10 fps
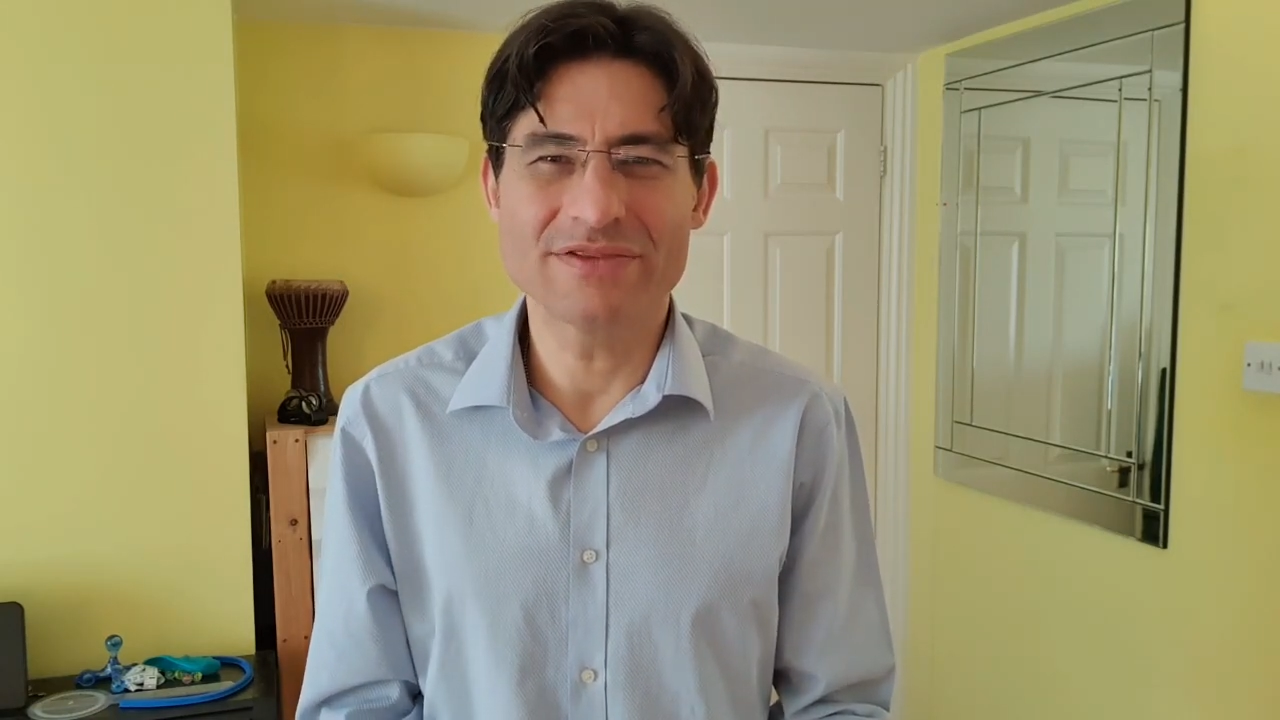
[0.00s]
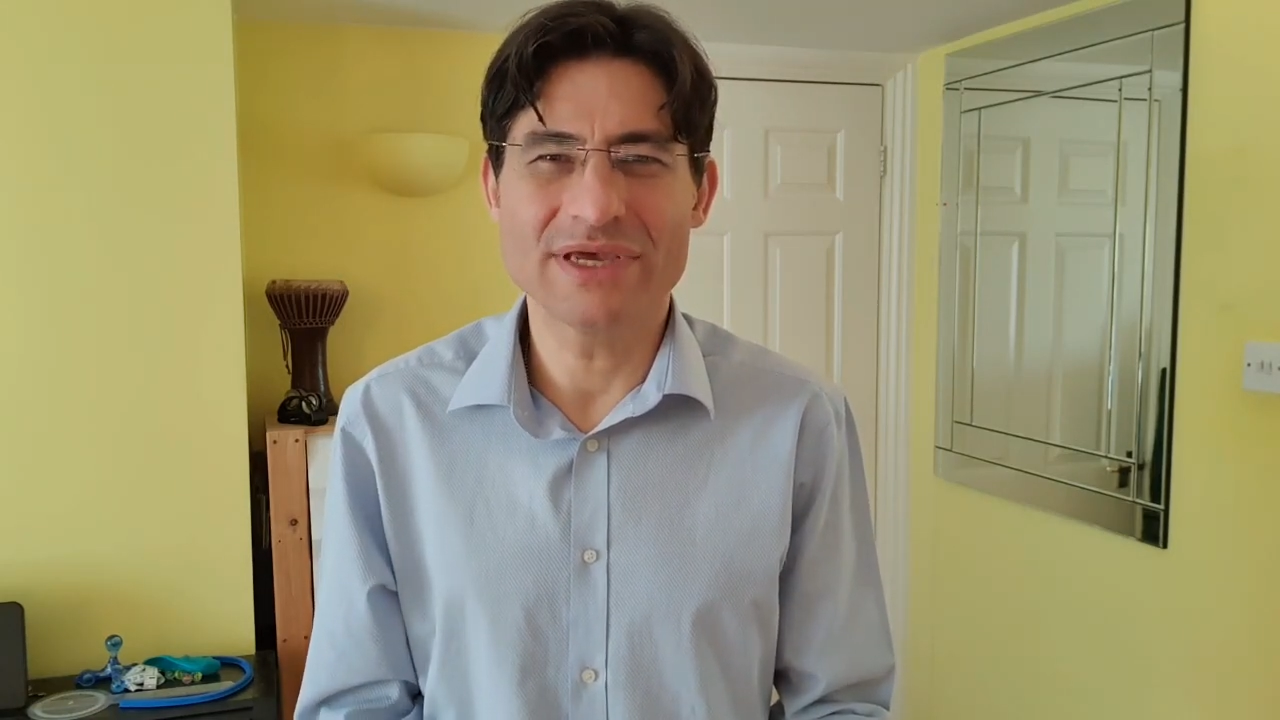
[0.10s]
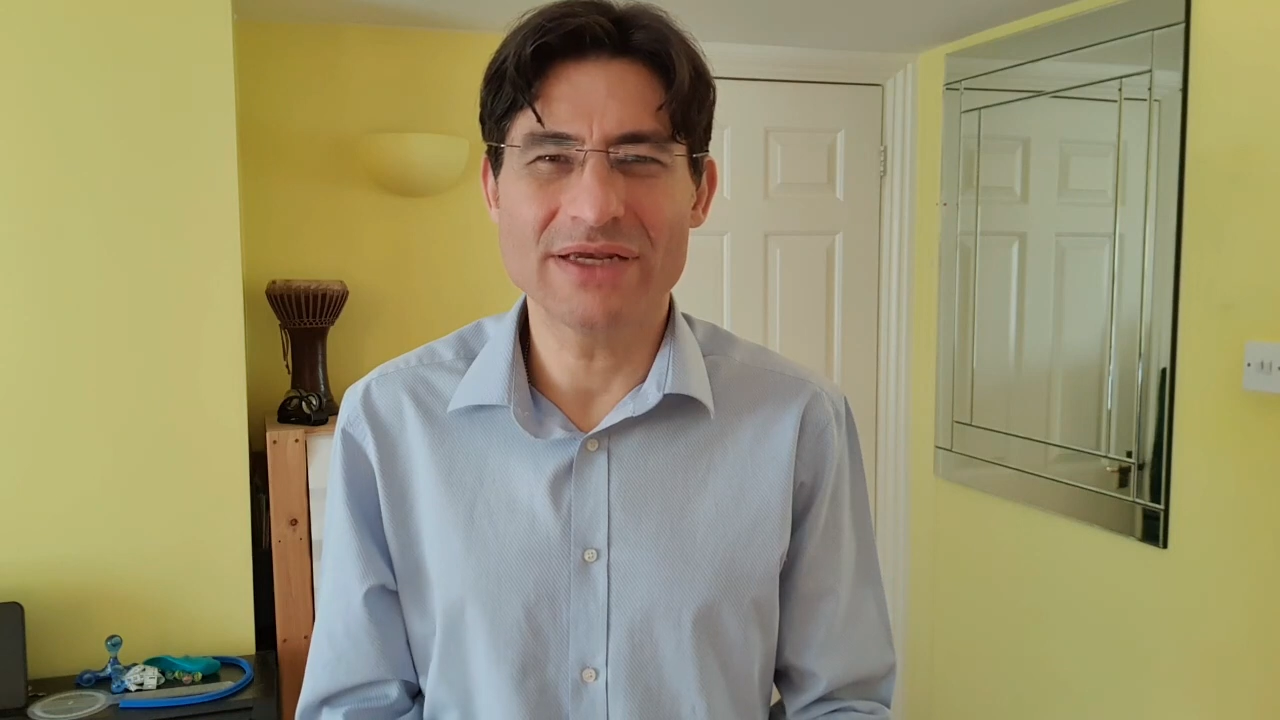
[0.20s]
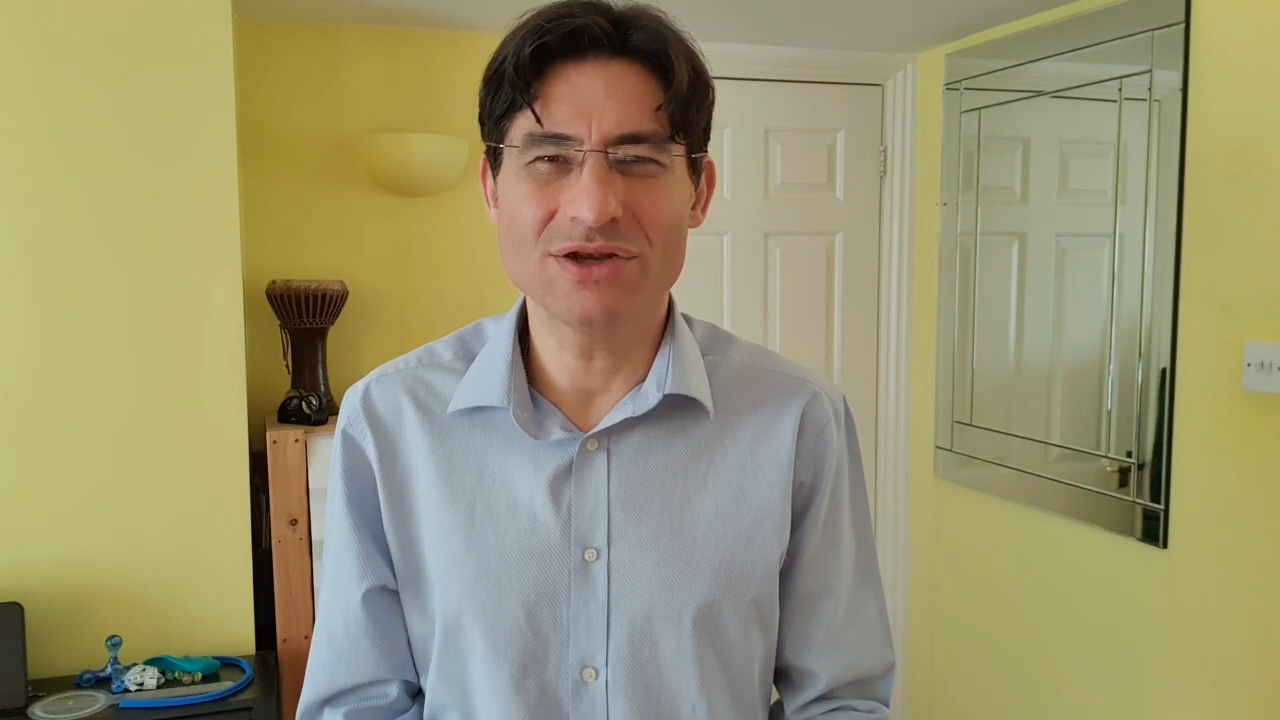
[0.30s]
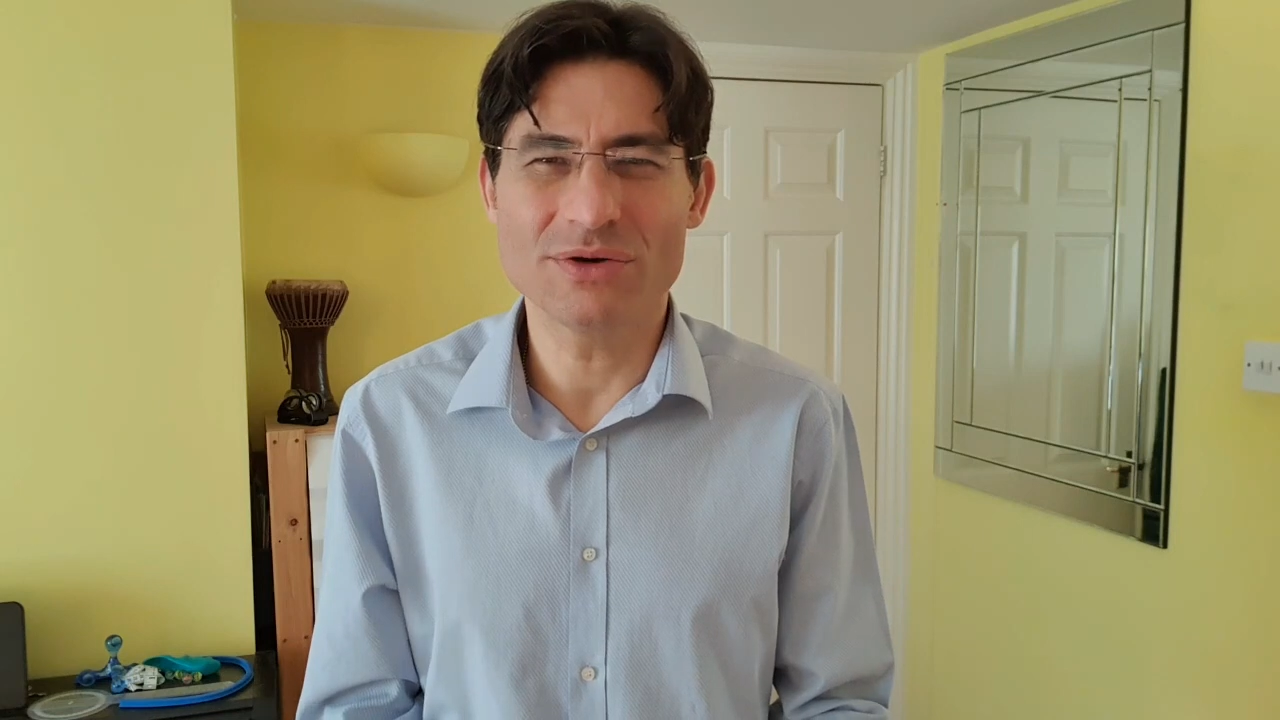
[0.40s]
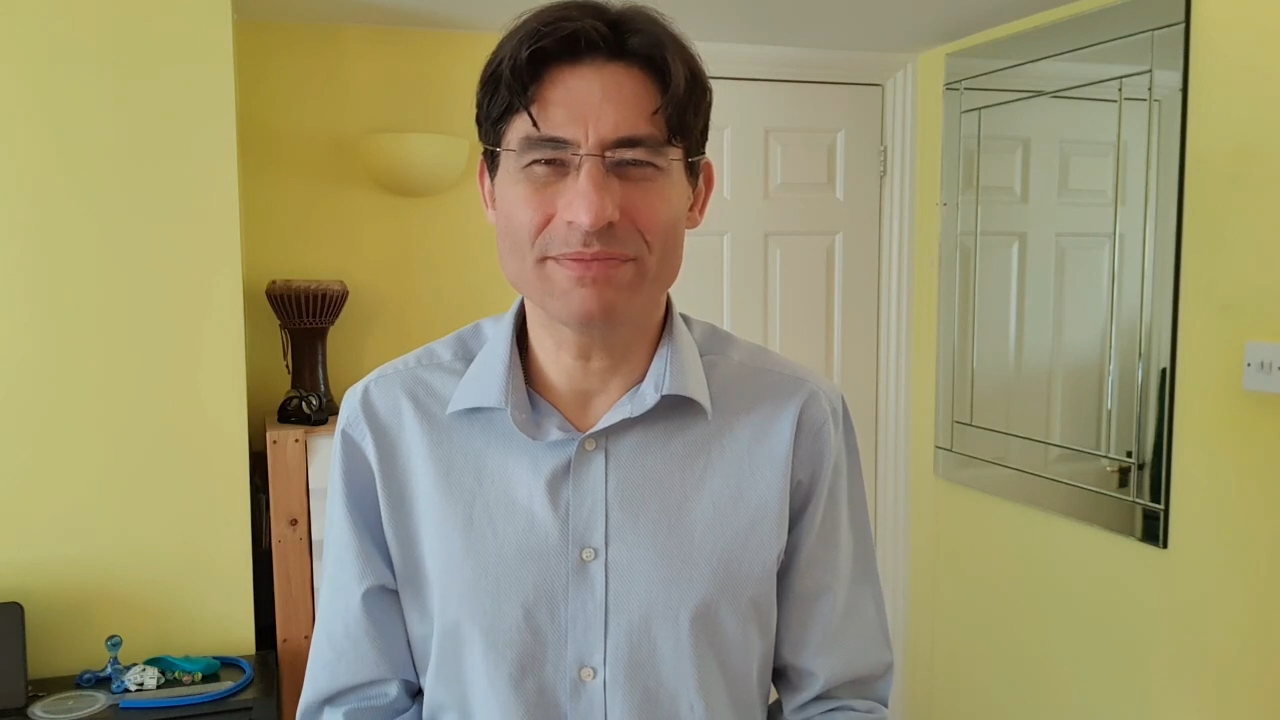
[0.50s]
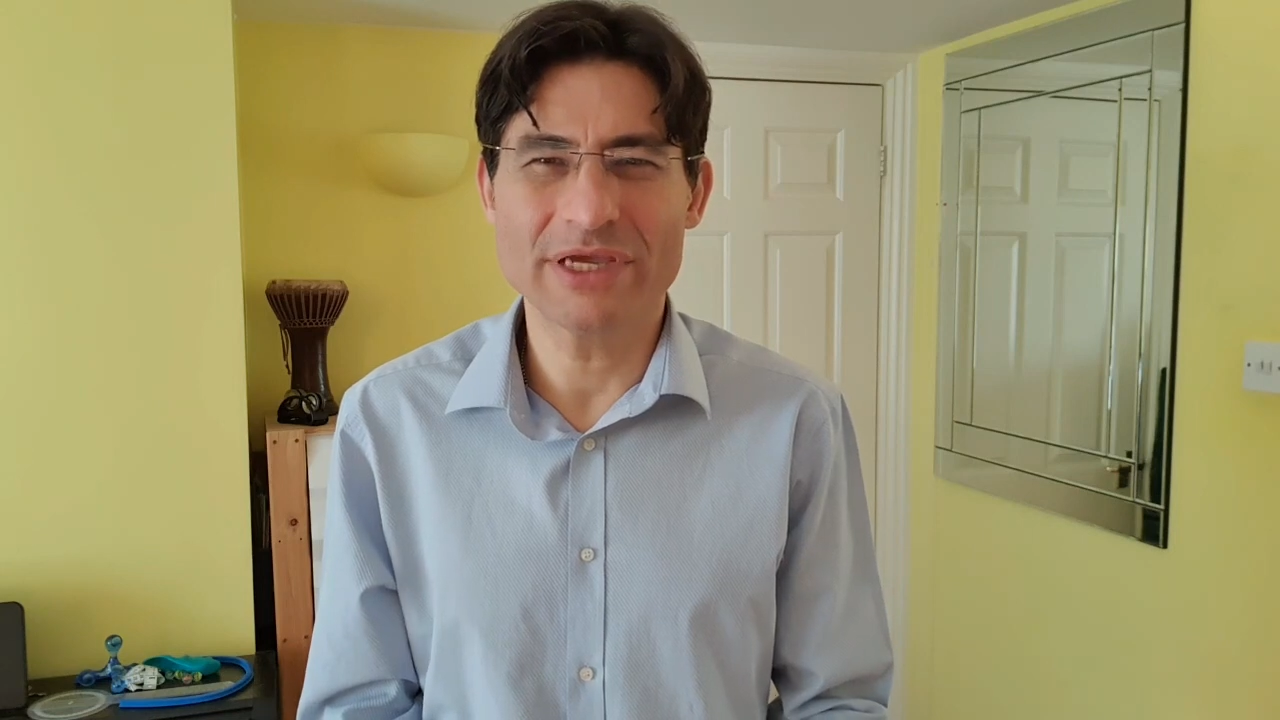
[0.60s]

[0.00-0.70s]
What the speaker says: they're not